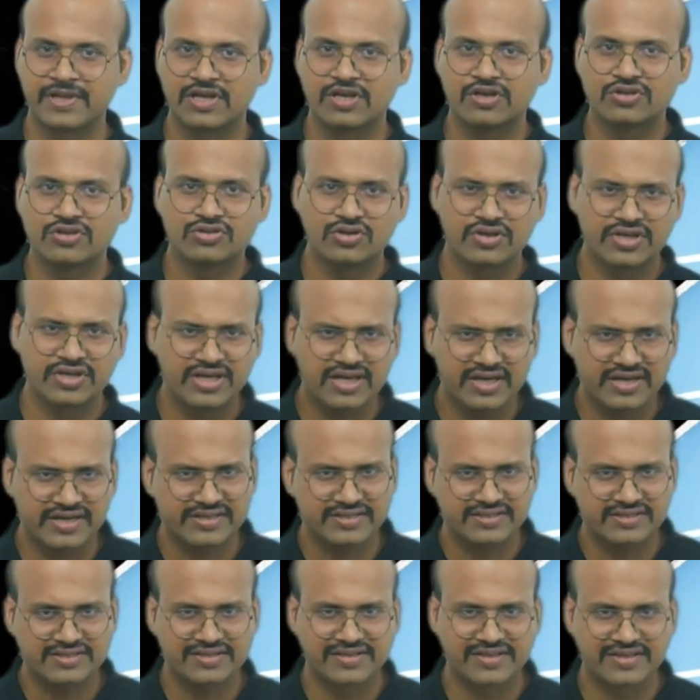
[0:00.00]
So here
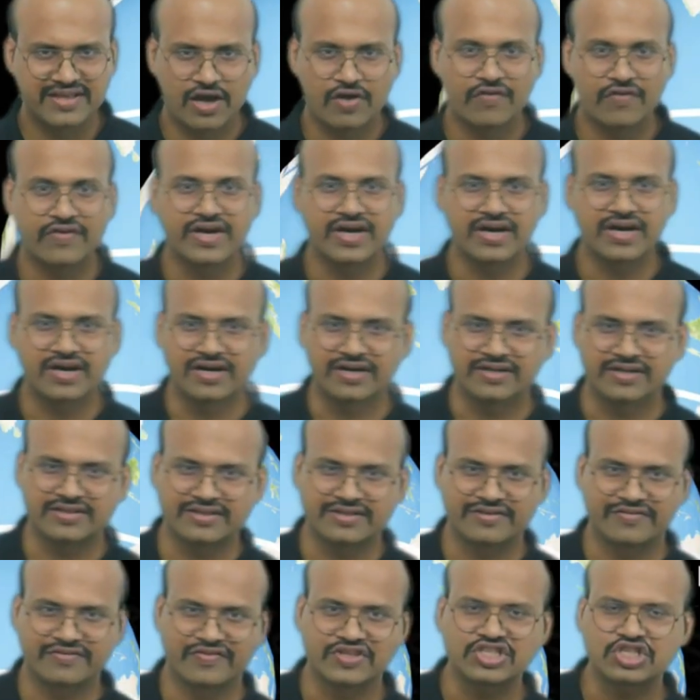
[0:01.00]
is our
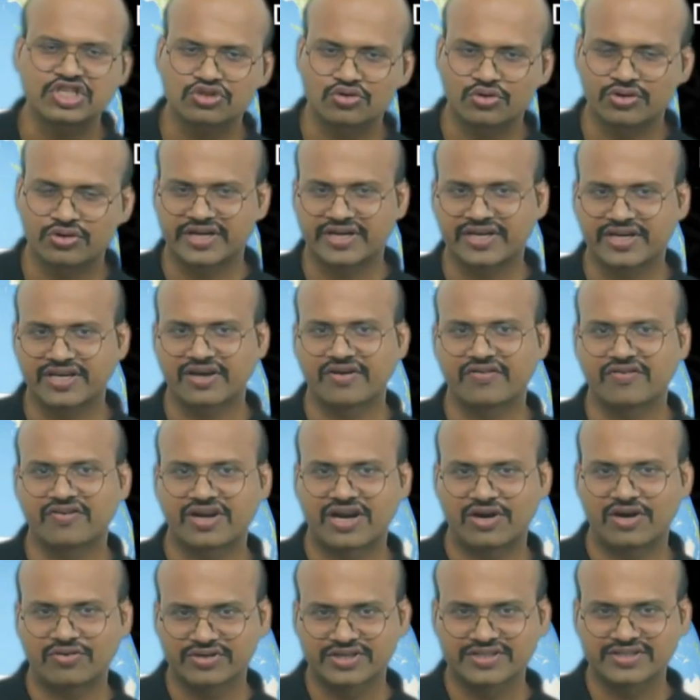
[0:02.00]
Earth, which is rotating
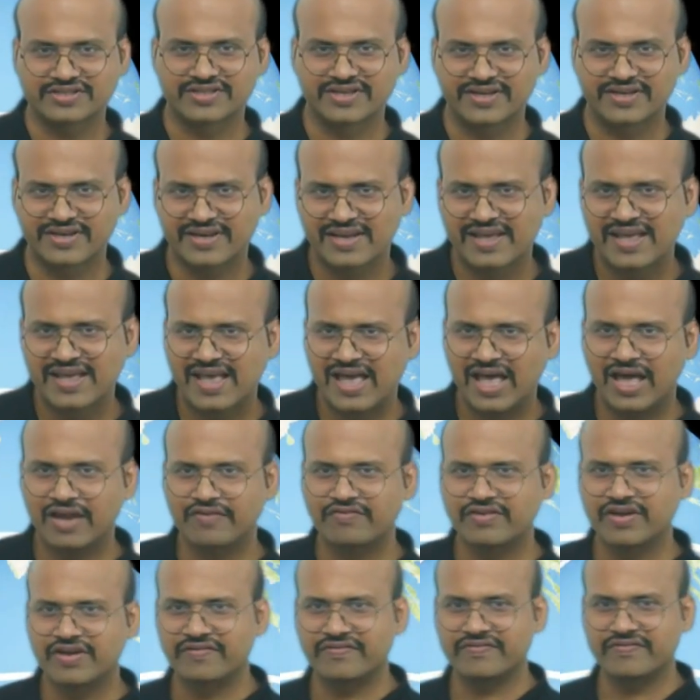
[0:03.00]
around the sun, and
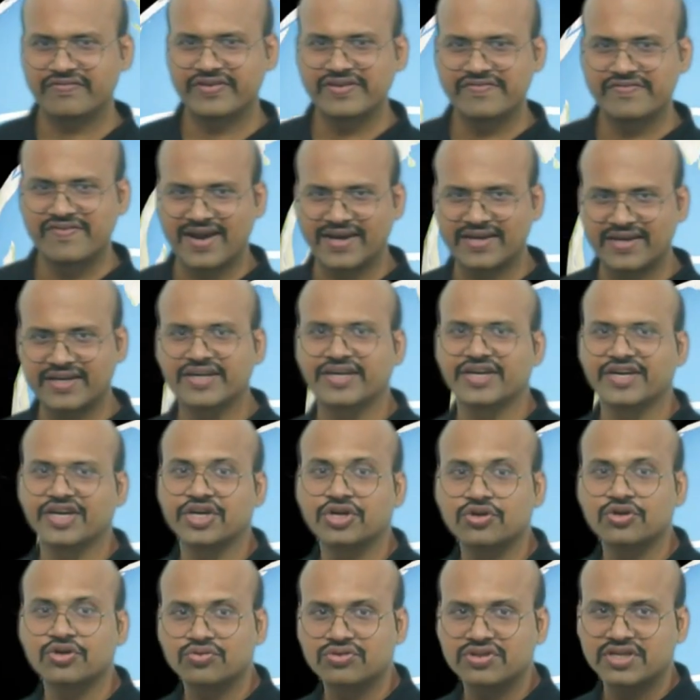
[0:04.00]
we have divided it
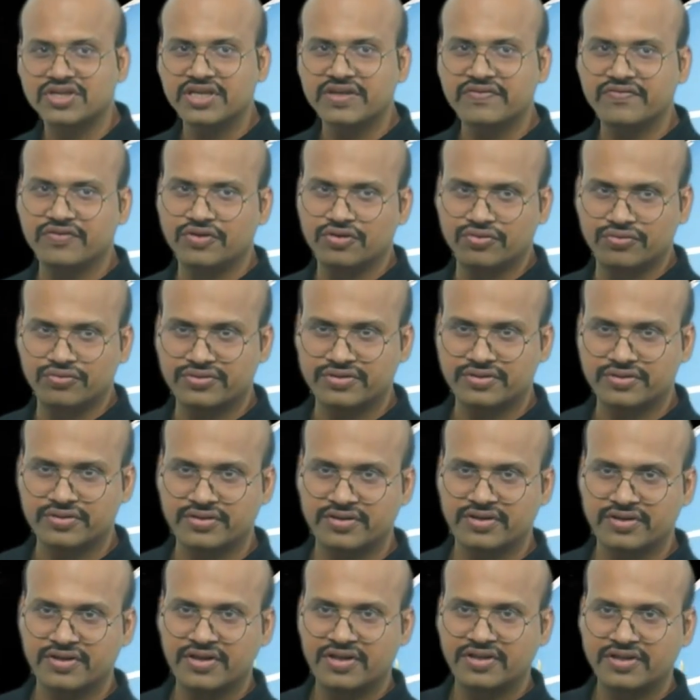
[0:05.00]
into 3 views.
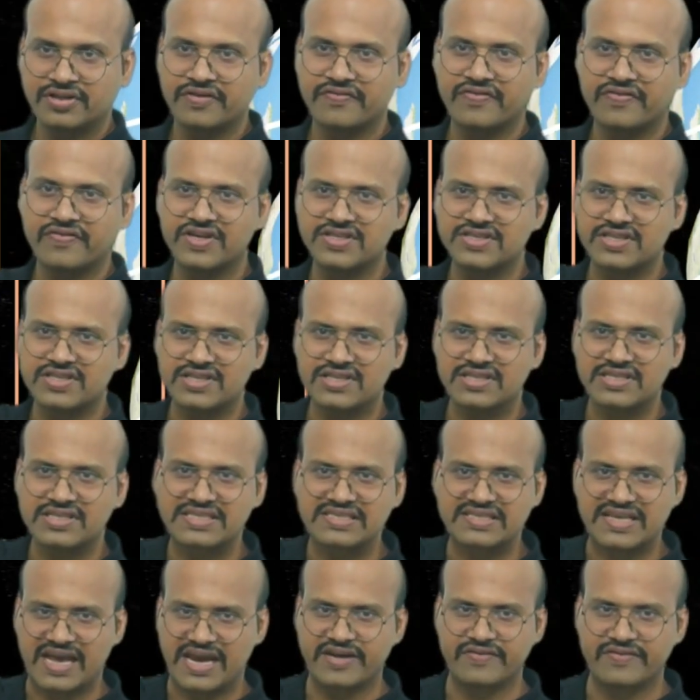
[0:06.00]
The first is
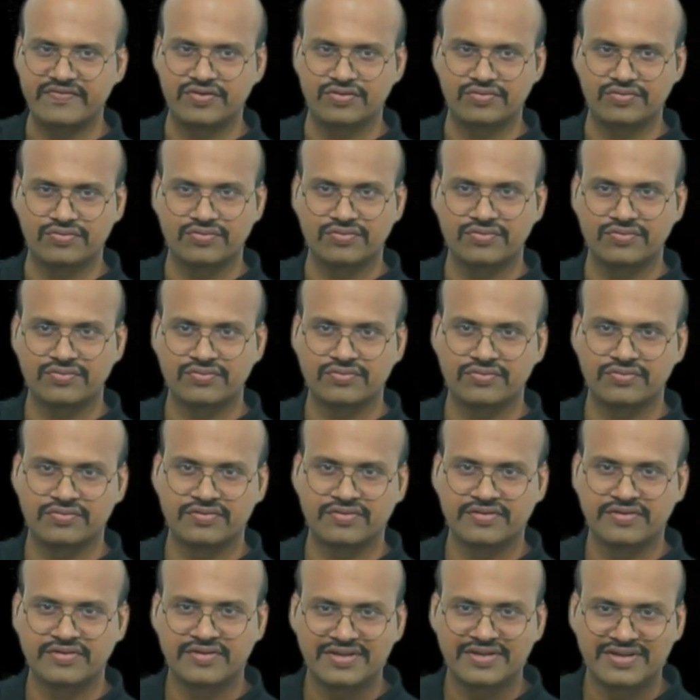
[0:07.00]
side view.
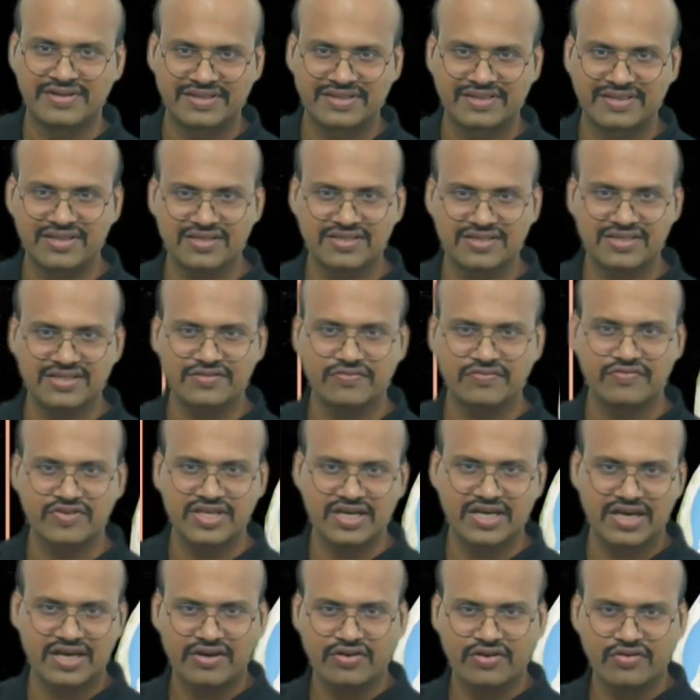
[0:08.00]
This is, we
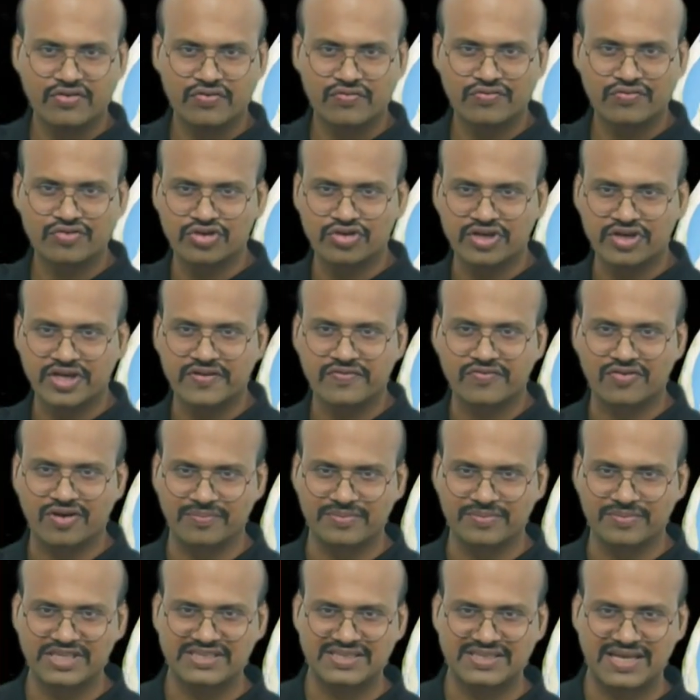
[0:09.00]
are viewing it
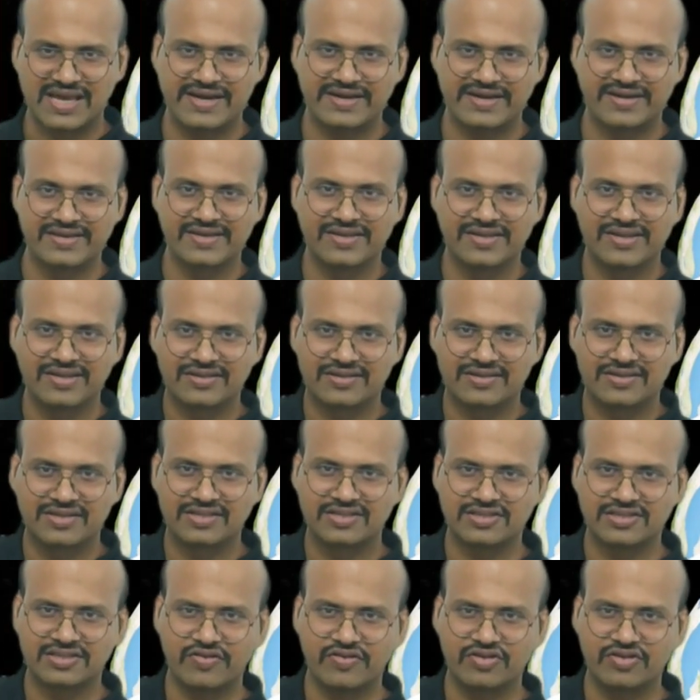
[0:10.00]
from the side. This
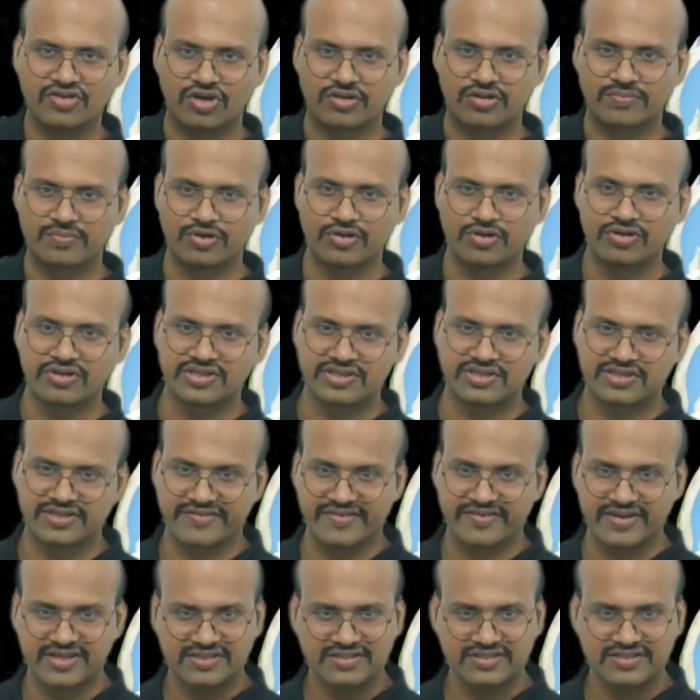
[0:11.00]
is our north pole, this is
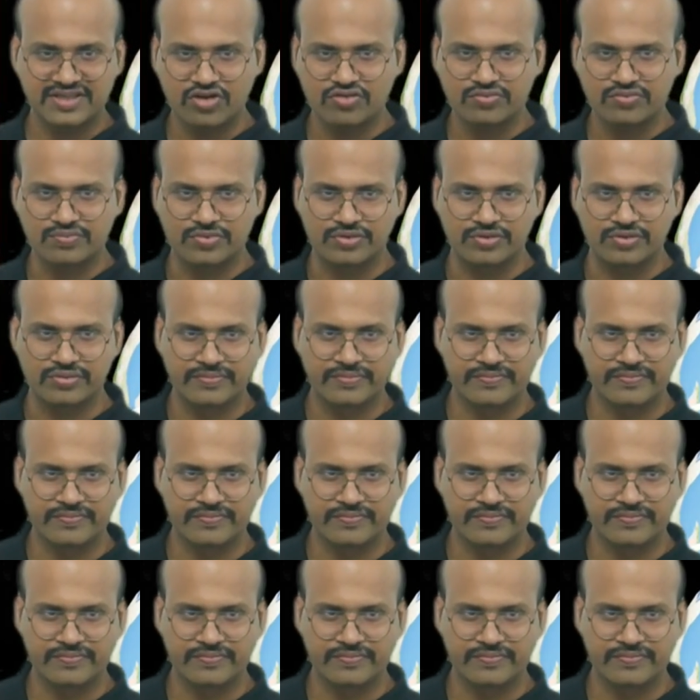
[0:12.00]
our south pole.